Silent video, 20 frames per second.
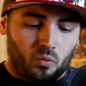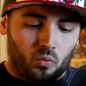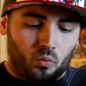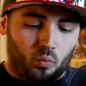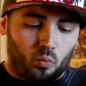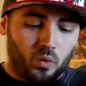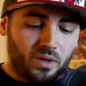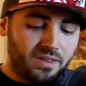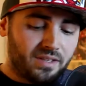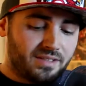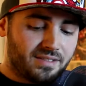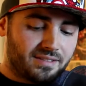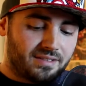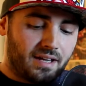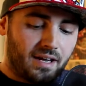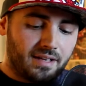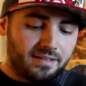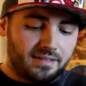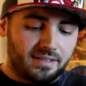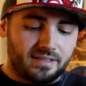What this
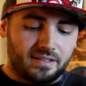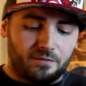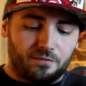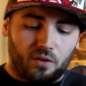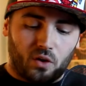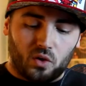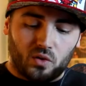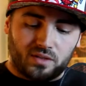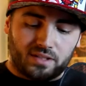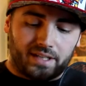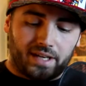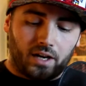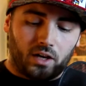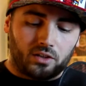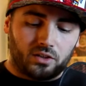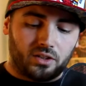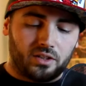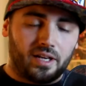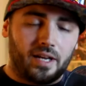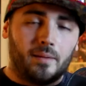does is it follows a
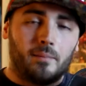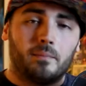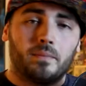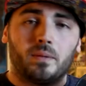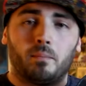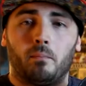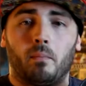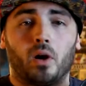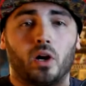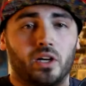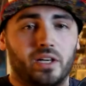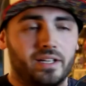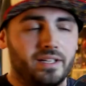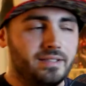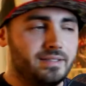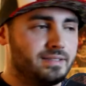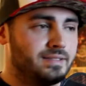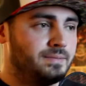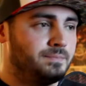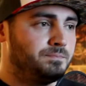character named
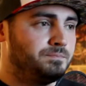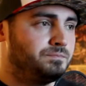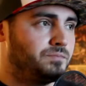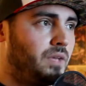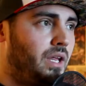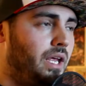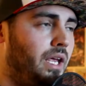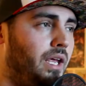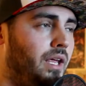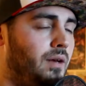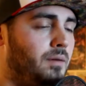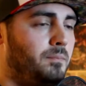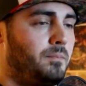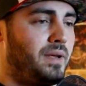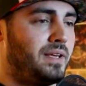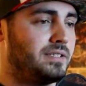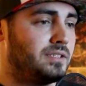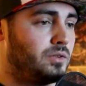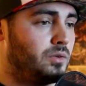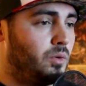Marcus, and
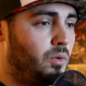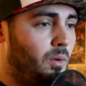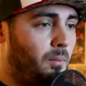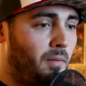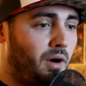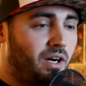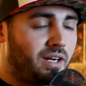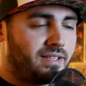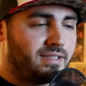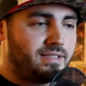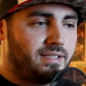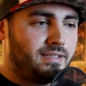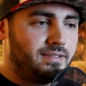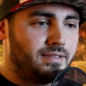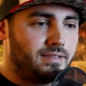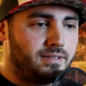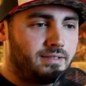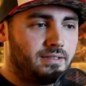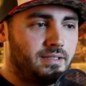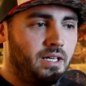basically what Marcus
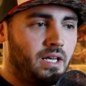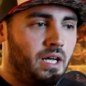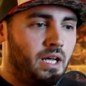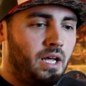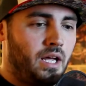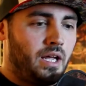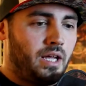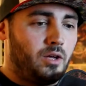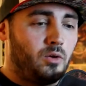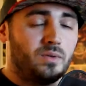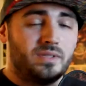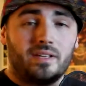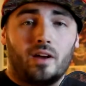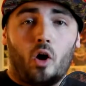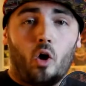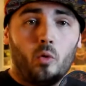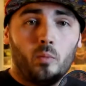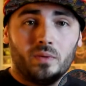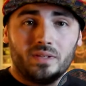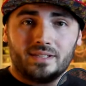is he was a
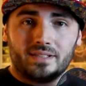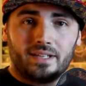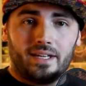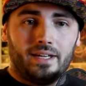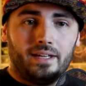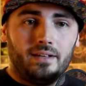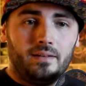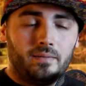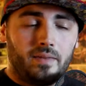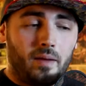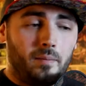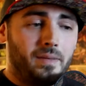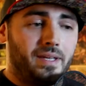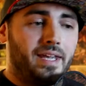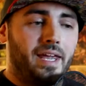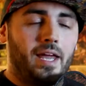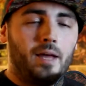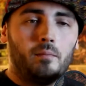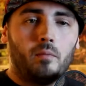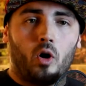homeless kid that
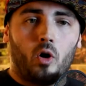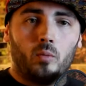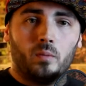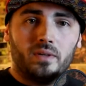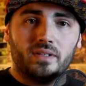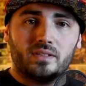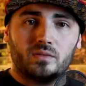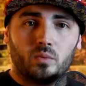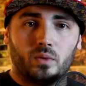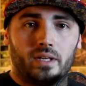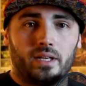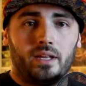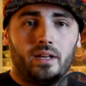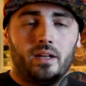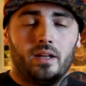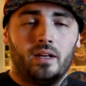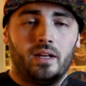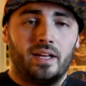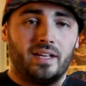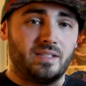became homeless when
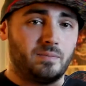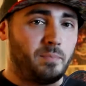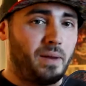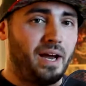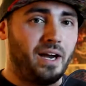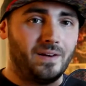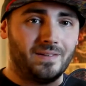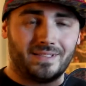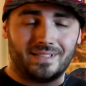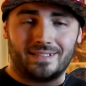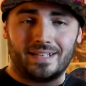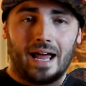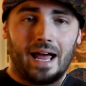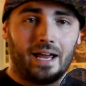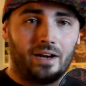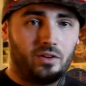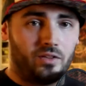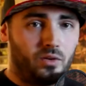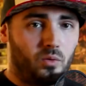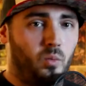his parents
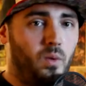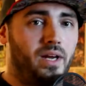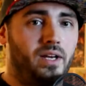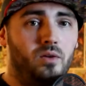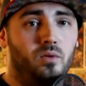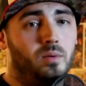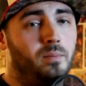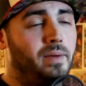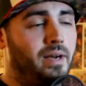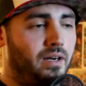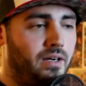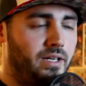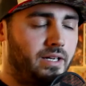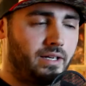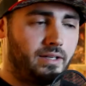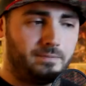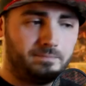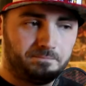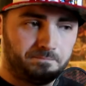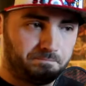died on their way to
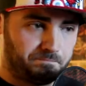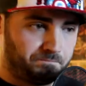America.